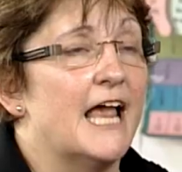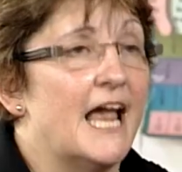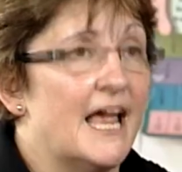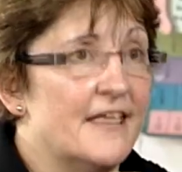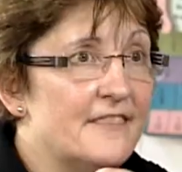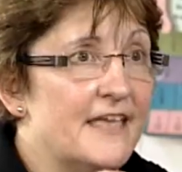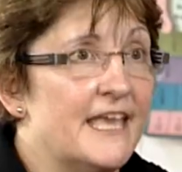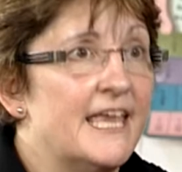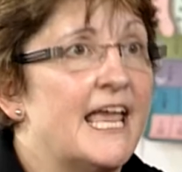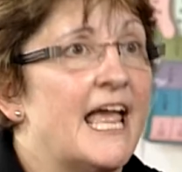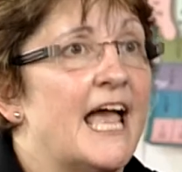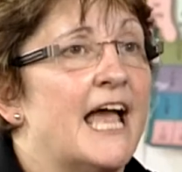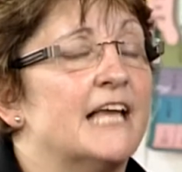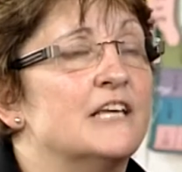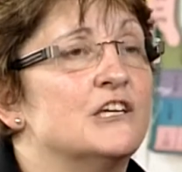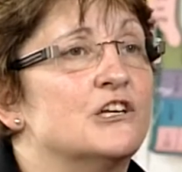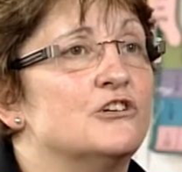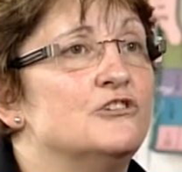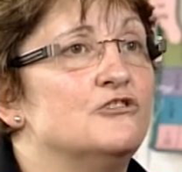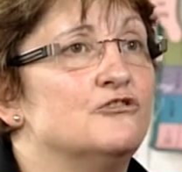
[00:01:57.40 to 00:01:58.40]
and they
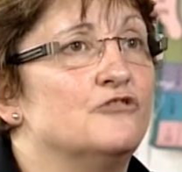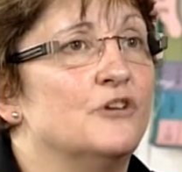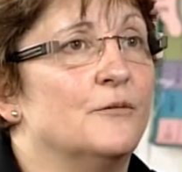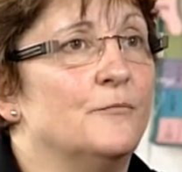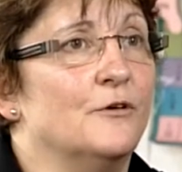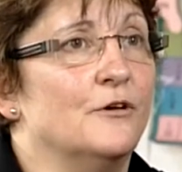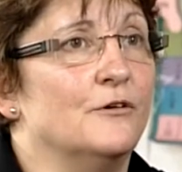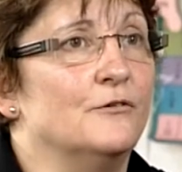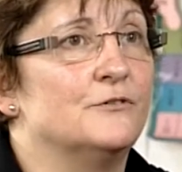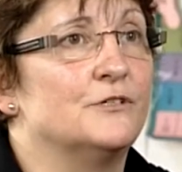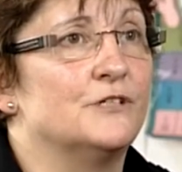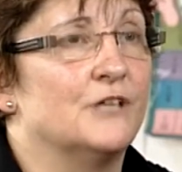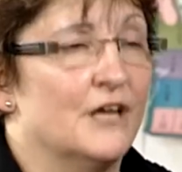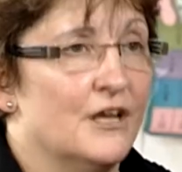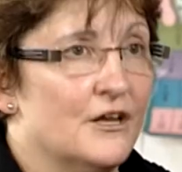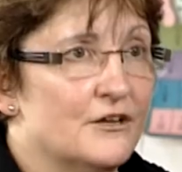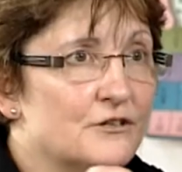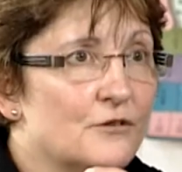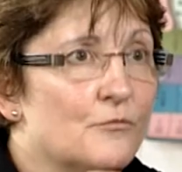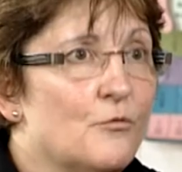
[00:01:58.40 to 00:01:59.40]
can contribute
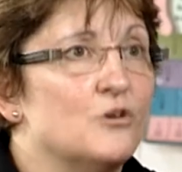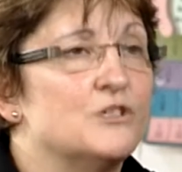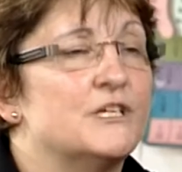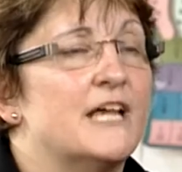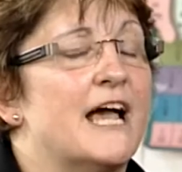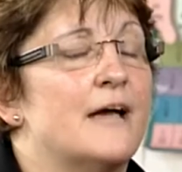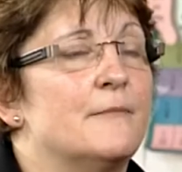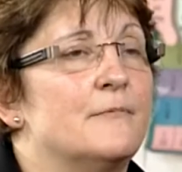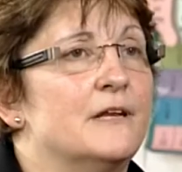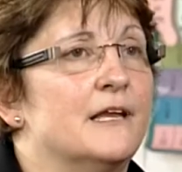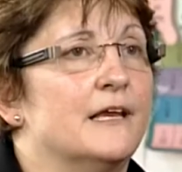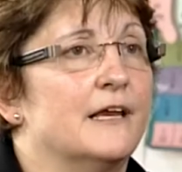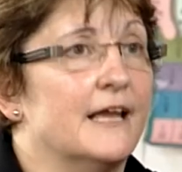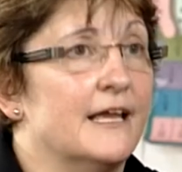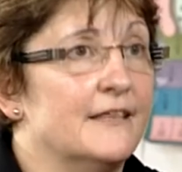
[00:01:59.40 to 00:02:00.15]
to what's happening